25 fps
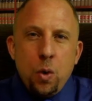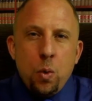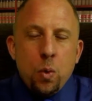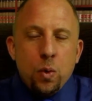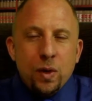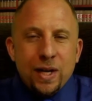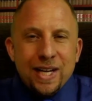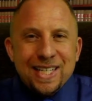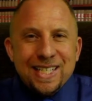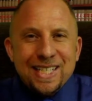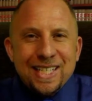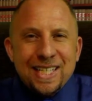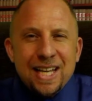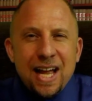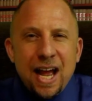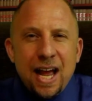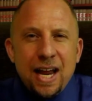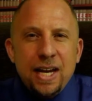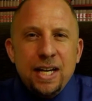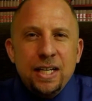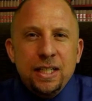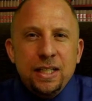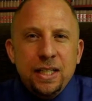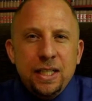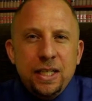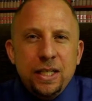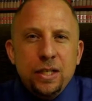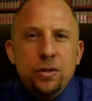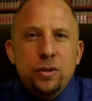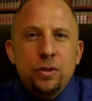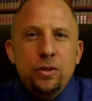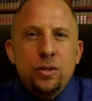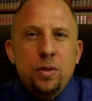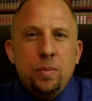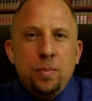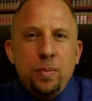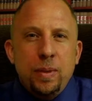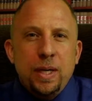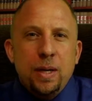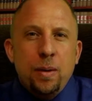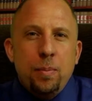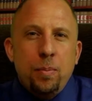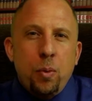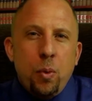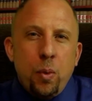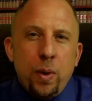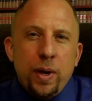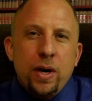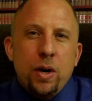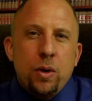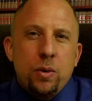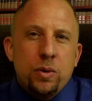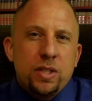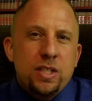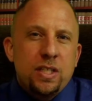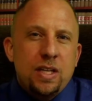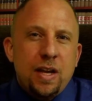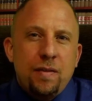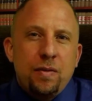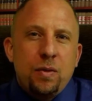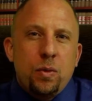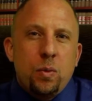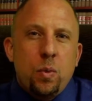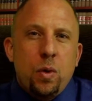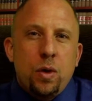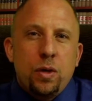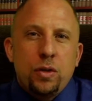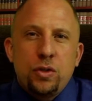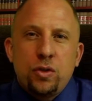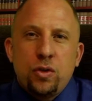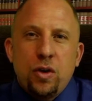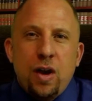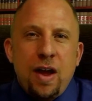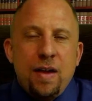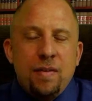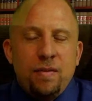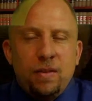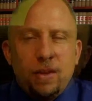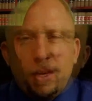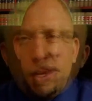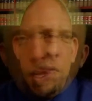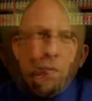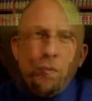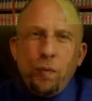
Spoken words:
Well, it's not illegal to be a .07 while driving.